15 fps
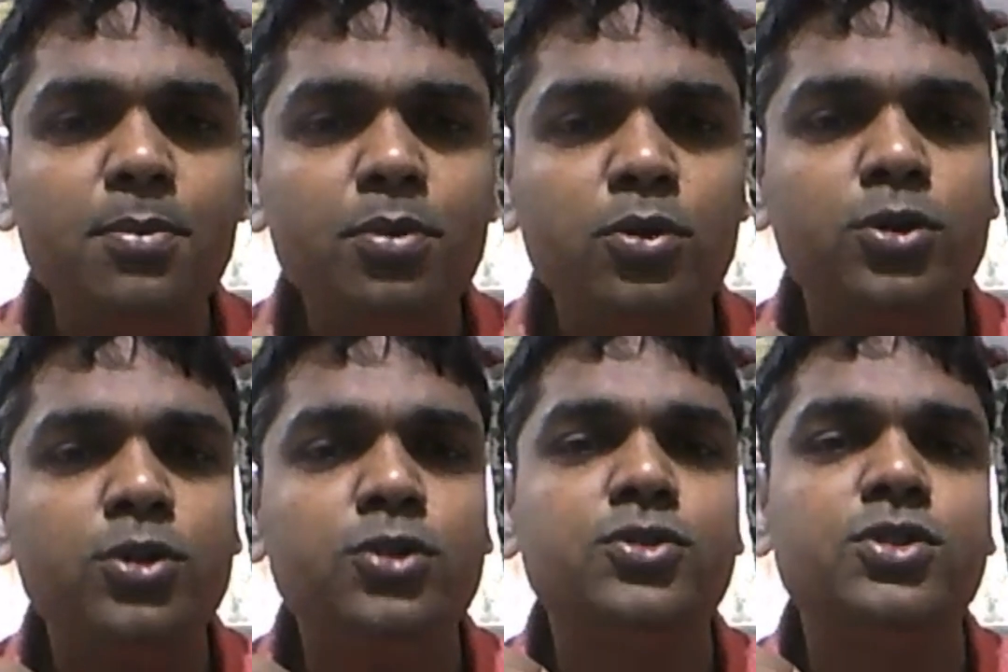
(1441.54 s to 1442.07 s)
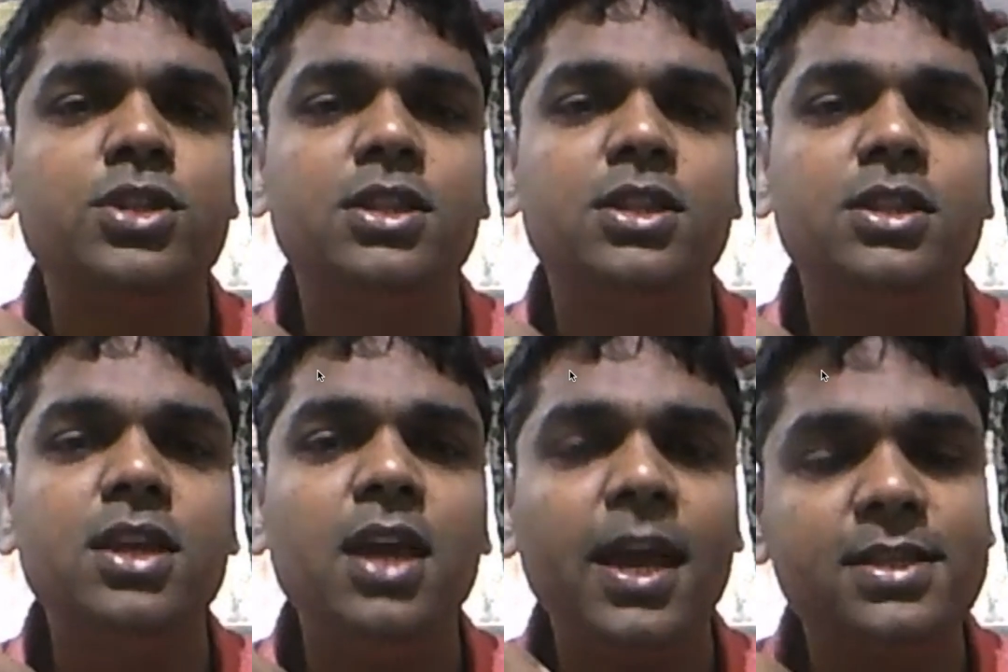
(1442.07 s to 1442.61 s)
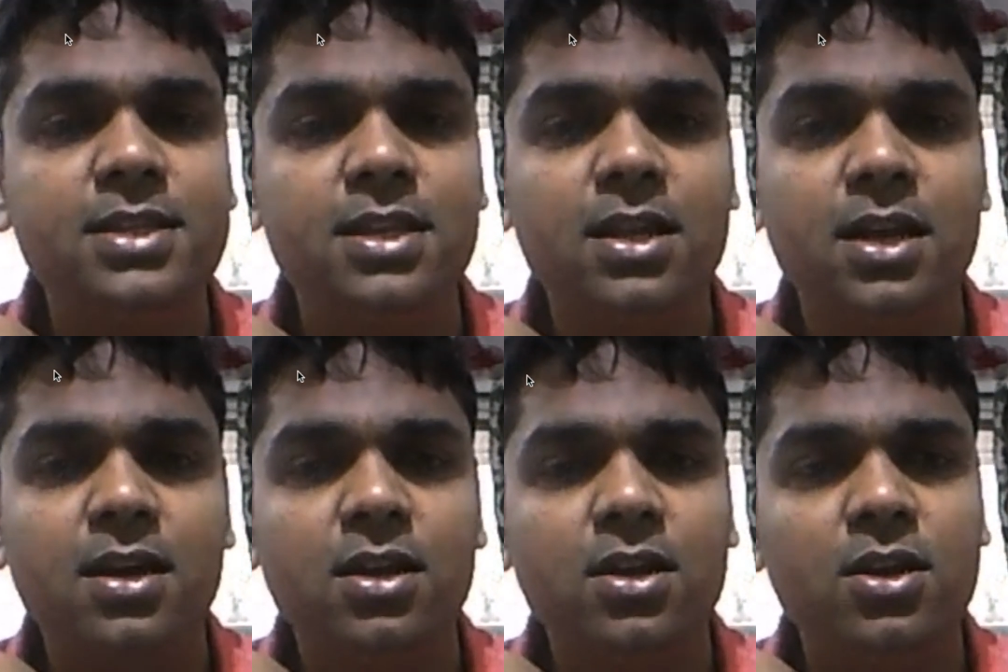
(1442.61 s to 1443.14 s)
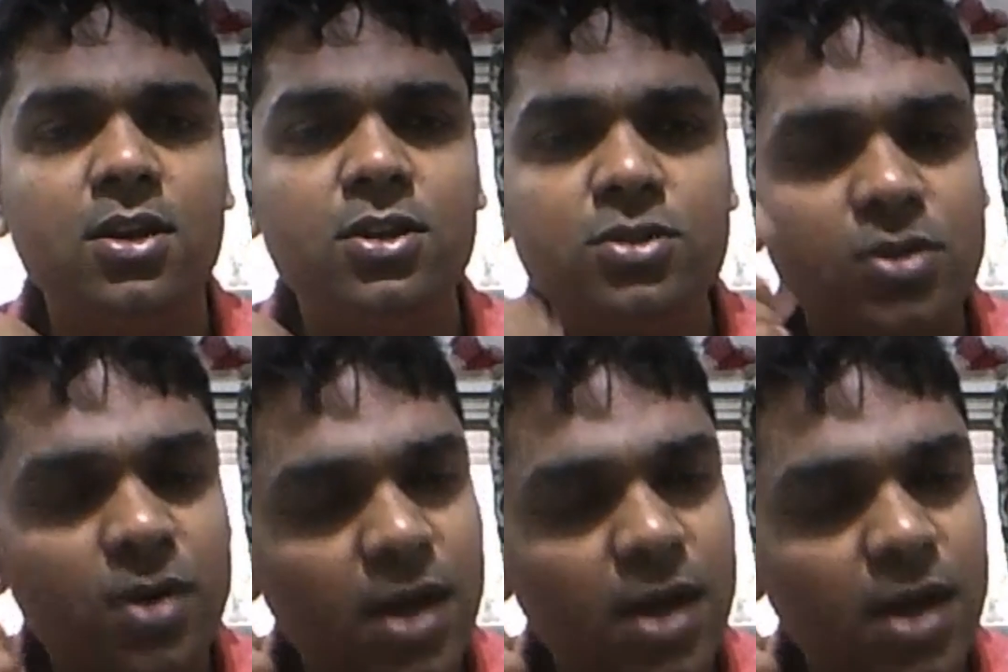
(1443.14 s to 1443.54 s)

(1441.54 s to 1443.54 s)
be produced in the axilla? So